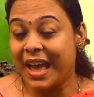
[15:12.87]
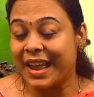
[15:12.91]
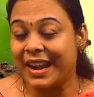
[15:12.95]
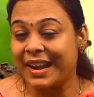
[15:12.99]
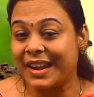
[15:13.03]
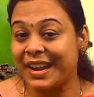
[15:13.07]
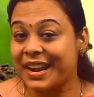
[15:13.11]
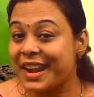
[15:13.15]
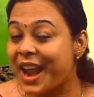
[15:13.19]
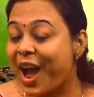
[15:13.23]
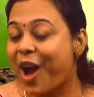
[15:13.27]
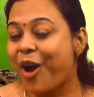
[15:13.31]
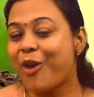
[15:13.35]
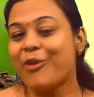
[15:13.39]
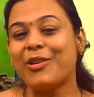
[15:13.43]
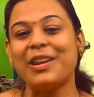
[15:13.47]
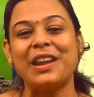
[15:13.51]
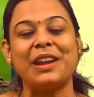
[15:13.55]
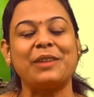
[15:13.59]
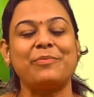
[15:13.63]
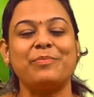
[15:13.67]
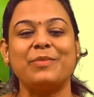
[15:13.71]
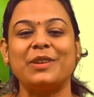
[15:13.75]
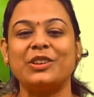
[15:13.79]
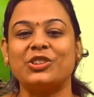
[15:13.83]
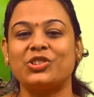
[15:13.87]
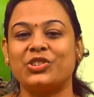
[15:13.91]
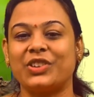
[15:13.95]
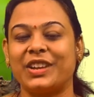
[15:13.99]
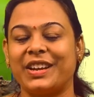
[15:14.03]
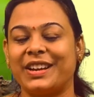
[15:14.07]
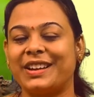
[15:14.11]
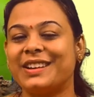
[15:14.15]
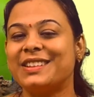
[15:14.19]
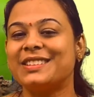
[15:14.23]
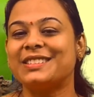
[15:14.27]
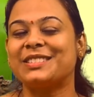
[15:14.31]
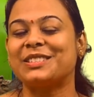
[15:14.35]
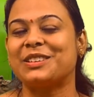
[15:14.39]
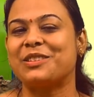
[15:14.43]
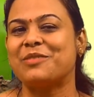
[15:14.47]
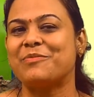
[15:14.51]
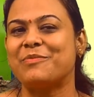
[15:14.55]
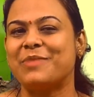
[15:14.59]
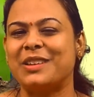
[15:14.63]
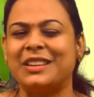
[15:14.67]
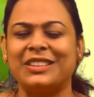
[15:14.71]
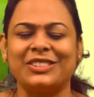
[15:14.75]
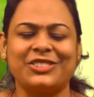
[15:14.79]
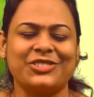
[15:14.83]
Now let me share
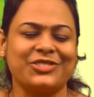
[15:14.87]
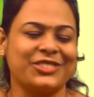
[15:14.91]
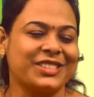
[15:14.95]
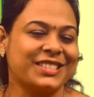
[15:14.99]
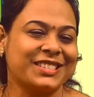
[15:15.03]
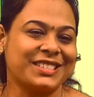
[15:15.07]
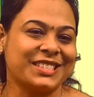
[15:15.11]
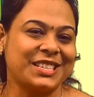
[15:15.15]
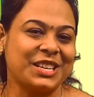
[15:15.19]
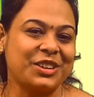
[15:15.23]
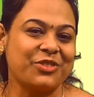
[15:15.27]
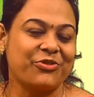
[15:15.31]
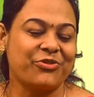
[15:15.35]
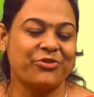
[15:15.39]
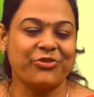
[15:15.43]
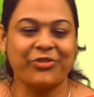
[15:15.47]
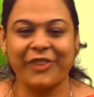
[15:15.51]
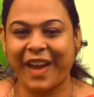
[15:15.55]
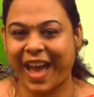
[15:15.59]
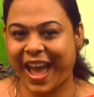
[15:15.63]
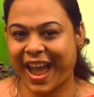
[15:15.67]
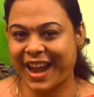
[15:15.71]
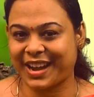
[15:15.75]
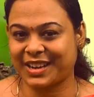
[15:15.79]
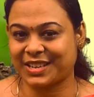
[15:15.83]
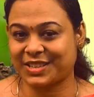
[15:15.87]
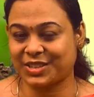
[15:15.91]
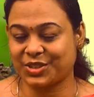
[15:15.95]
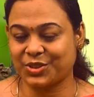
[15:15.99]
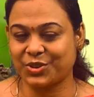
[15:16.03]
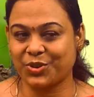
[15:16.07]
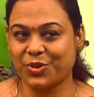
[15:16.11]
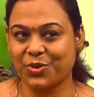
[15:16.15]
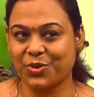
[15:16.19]
some interesting facts.